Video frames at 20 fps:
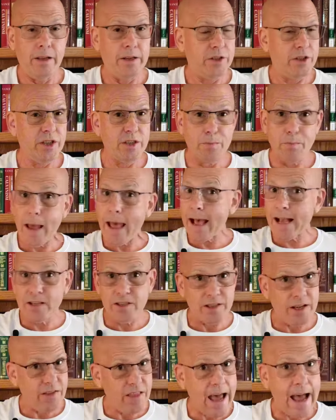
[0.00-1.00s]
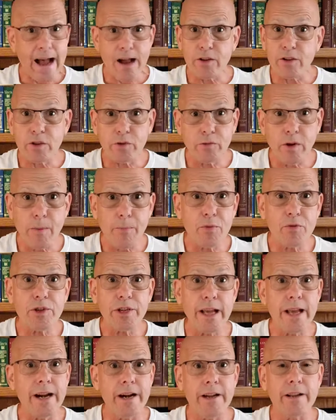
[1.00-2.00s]
that just passed in the House of
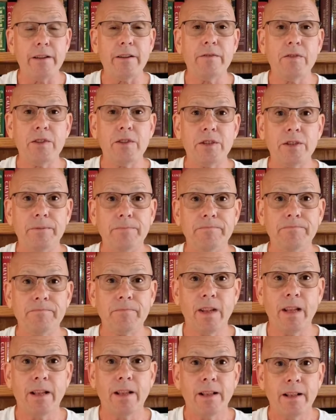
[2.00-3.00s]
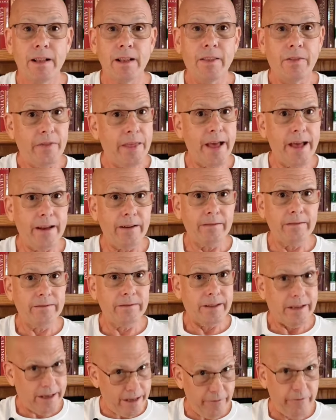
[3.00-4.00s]
Representatives that
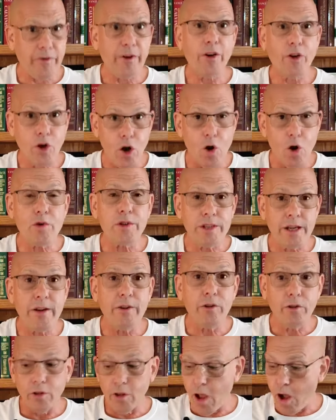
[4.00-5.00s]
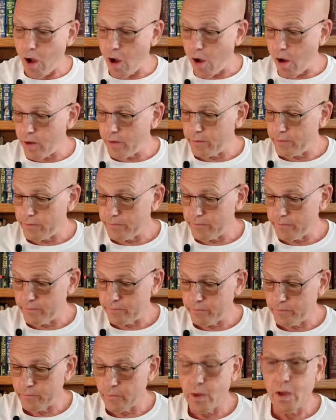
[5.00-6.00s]
if it goes into law,
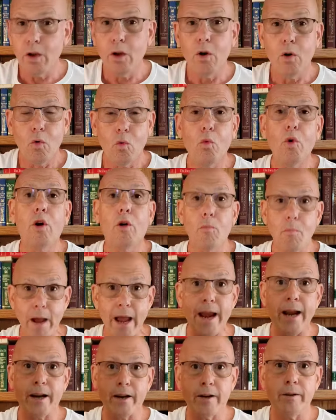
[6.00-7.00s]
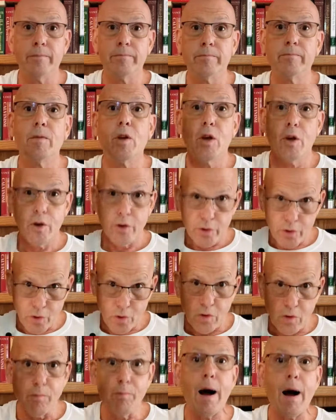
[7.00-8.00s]
will make
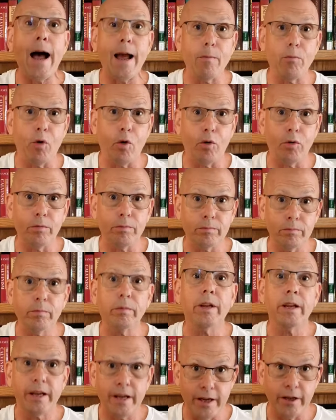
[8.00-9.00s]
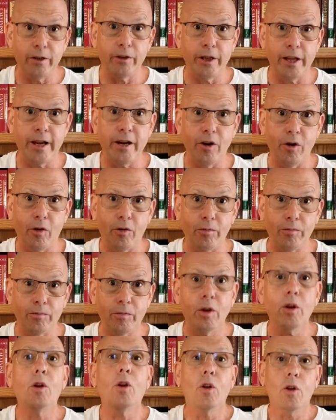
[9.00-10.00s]
your Bible illegal.
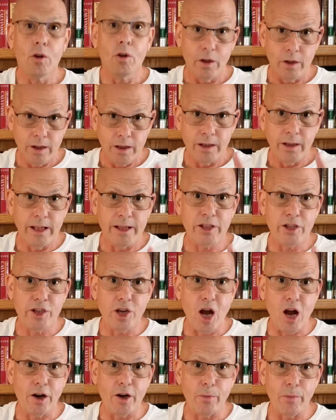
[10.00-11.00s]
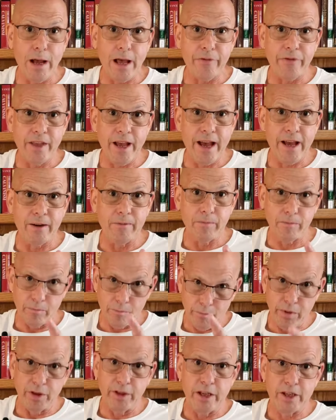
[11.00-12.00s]
Let's talk about that,
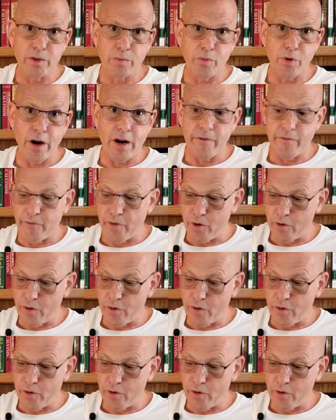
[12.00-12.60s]
but let's pray